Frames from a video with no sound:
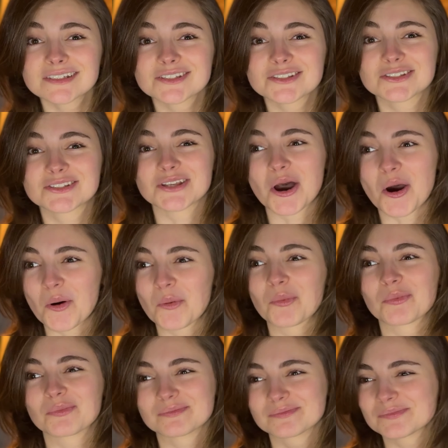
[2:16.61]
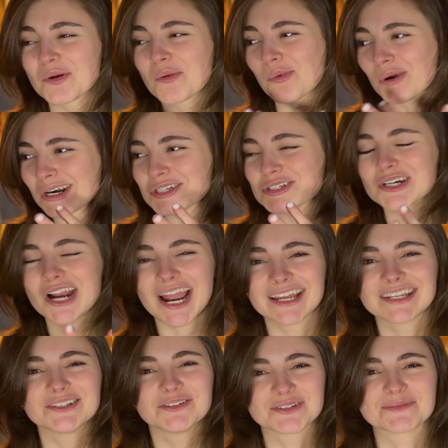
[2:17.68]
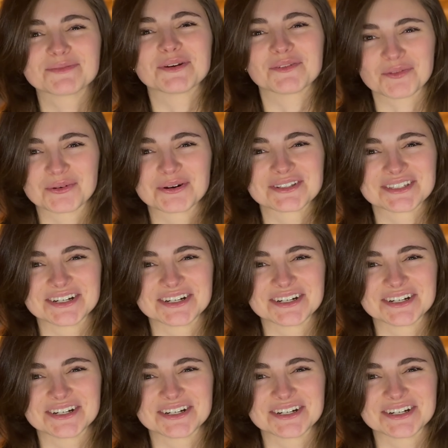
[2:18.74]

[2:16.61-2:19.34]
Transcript: So we're gonna try and use some different words